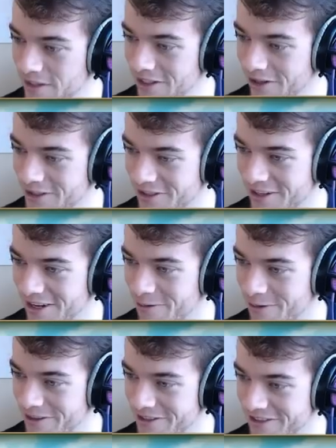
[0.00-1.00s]
doors are not
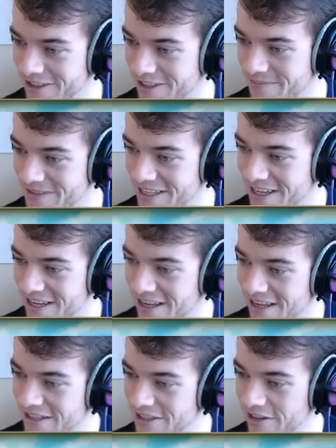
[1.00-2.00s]
walls, Liam.
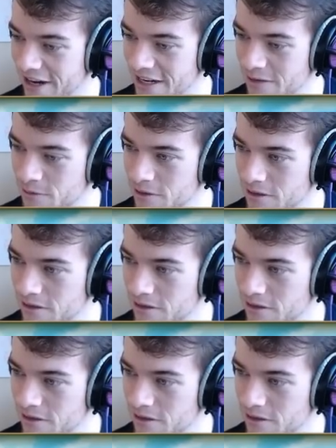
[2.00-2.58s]
Is there anyone